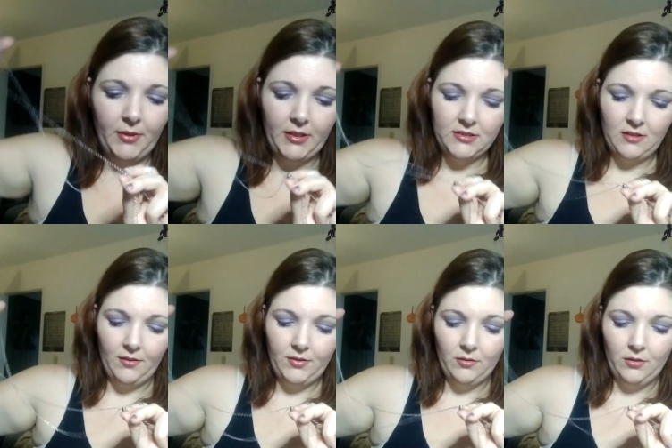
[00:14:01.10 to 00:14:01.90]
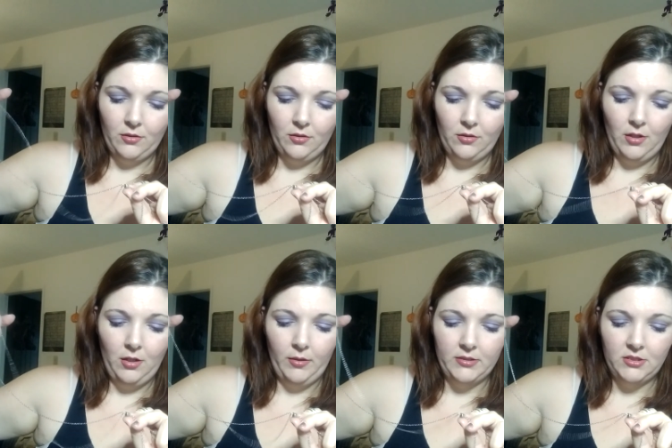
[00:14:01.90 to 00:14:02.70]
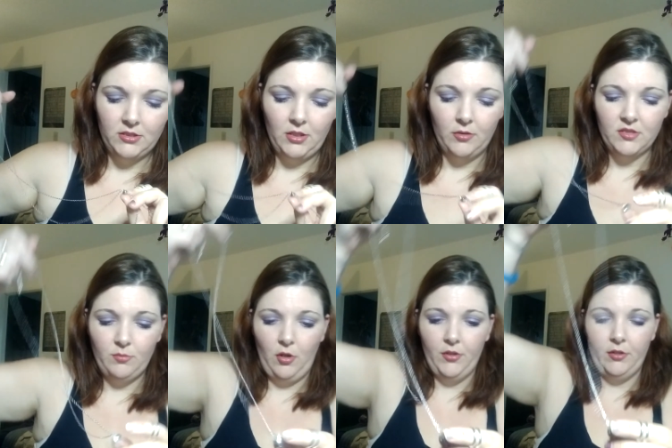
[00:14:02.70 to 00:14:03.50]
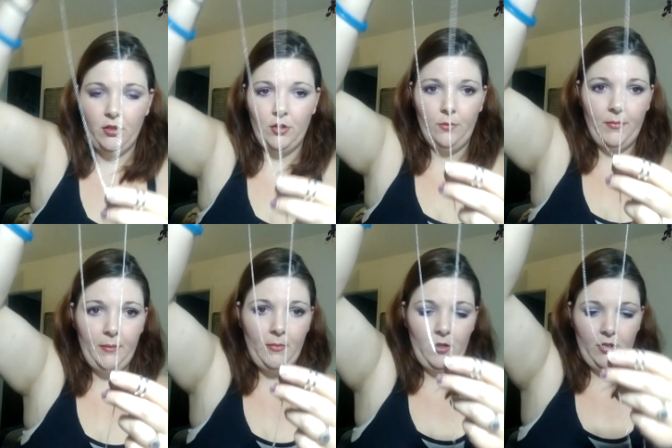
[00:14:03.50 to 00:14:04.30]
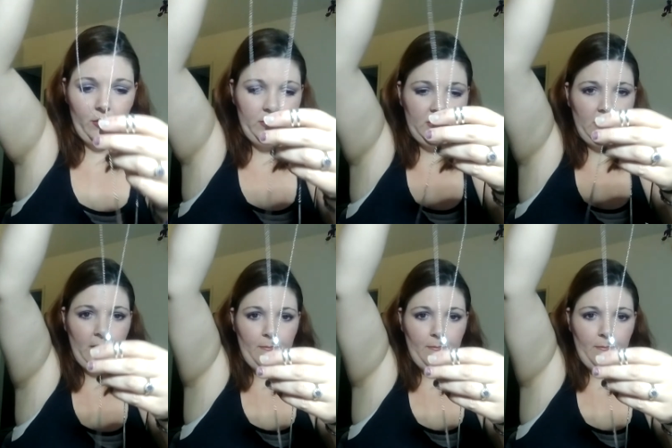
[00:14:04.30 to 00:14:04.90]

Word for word: but it's got their little, oh, it's so small, their little mint mongoose.